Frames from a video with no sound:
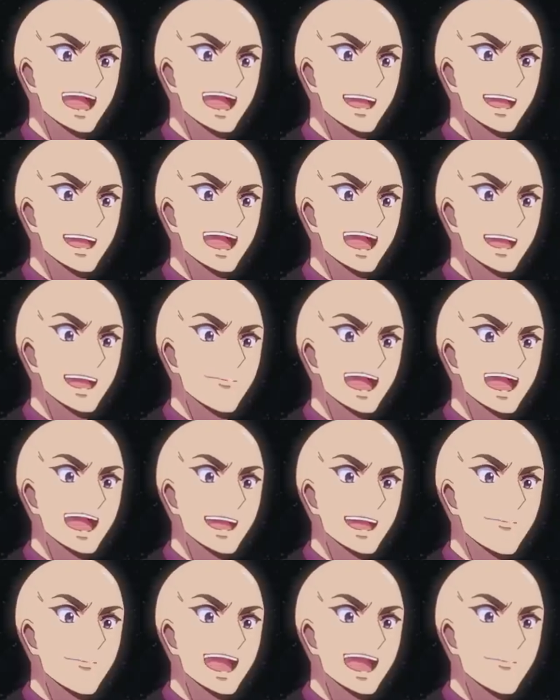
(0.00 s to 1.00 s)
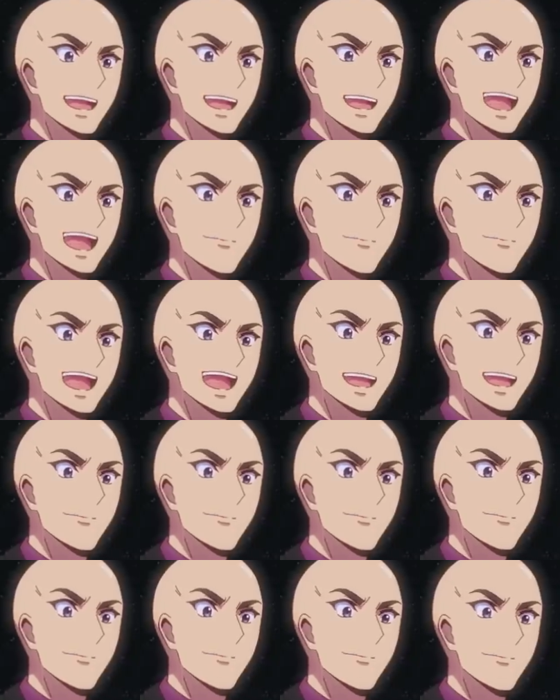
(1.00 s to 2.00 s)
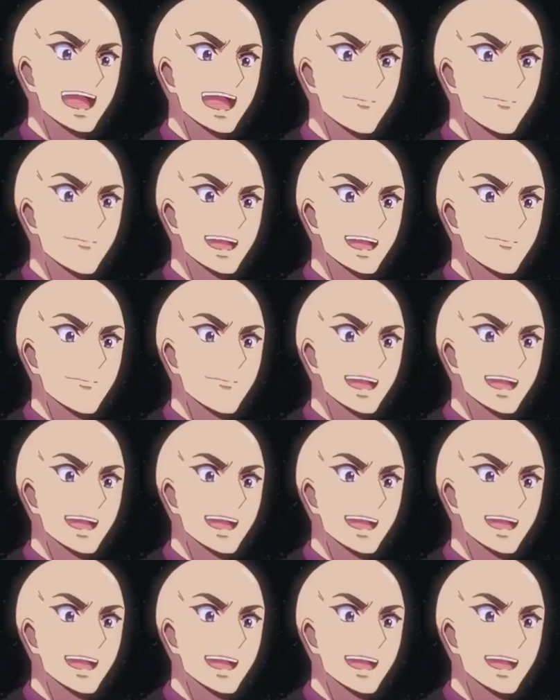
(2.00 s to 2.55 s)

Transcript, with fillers: You're sending out your triggers. You're